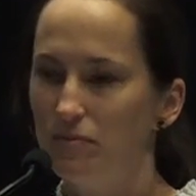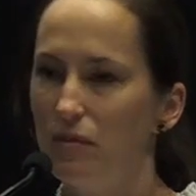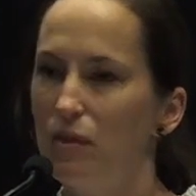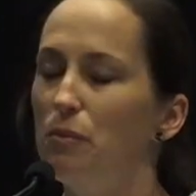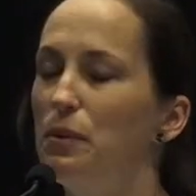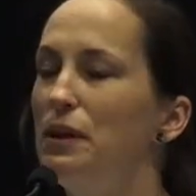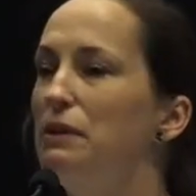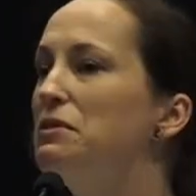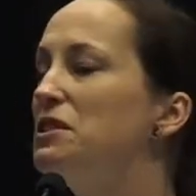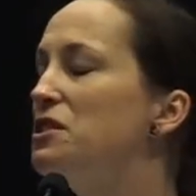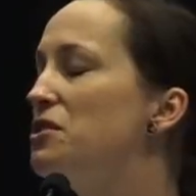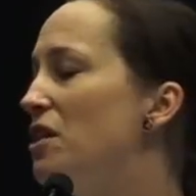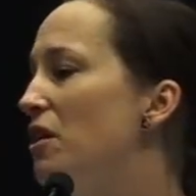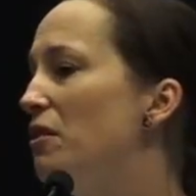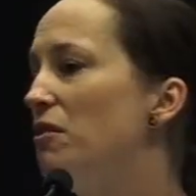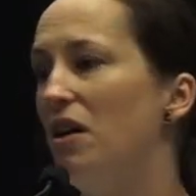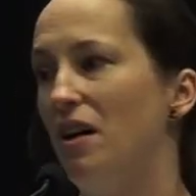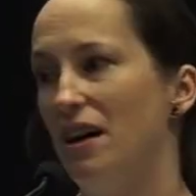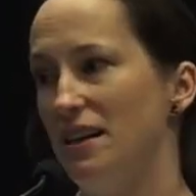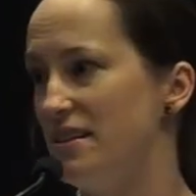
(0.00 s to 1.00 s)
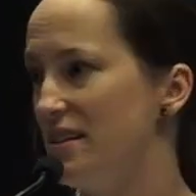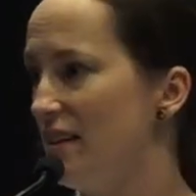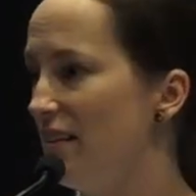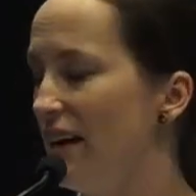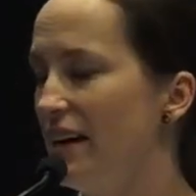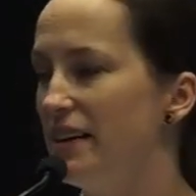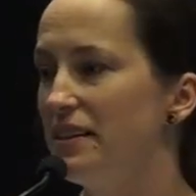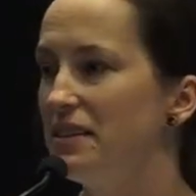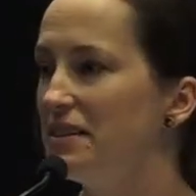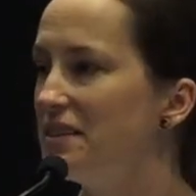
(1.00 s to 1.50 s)
We were so
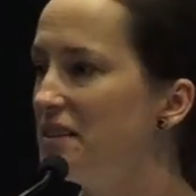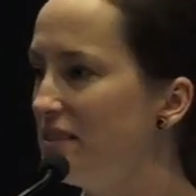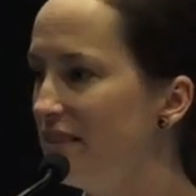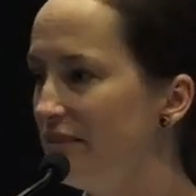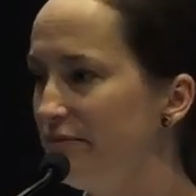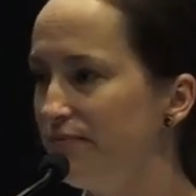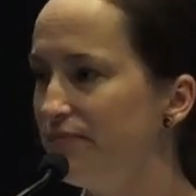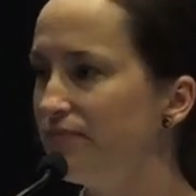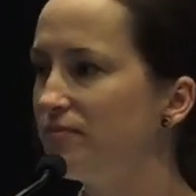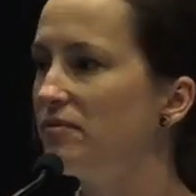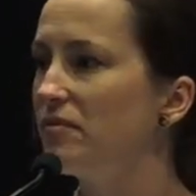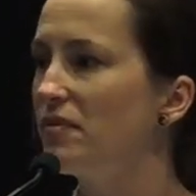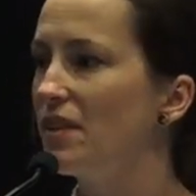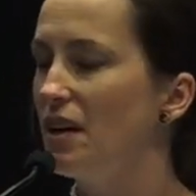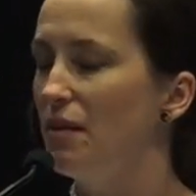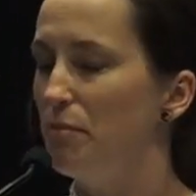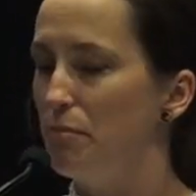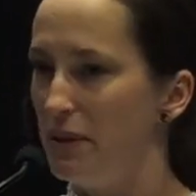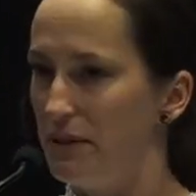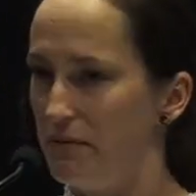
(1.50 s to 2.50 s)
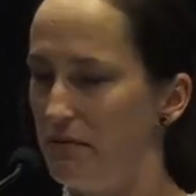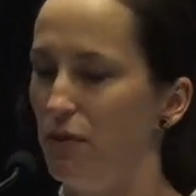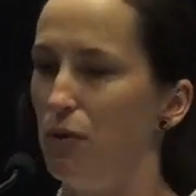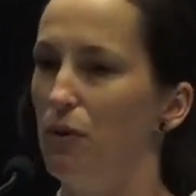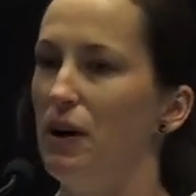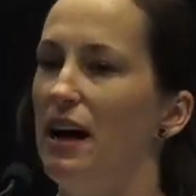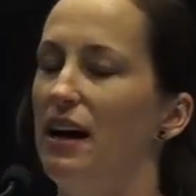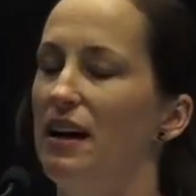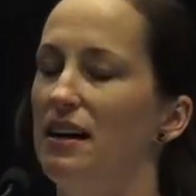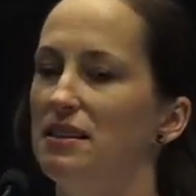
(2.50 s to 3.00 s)
isolated
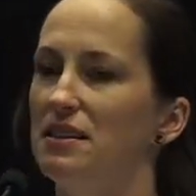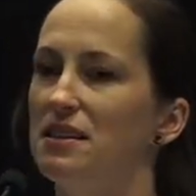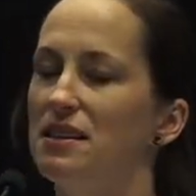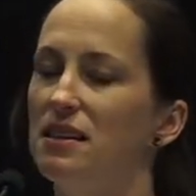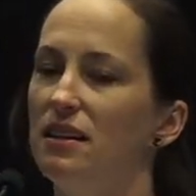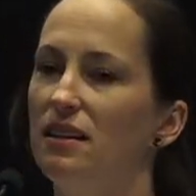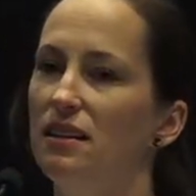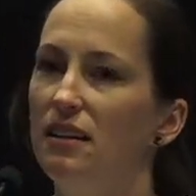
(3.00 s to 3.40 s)
beforehand.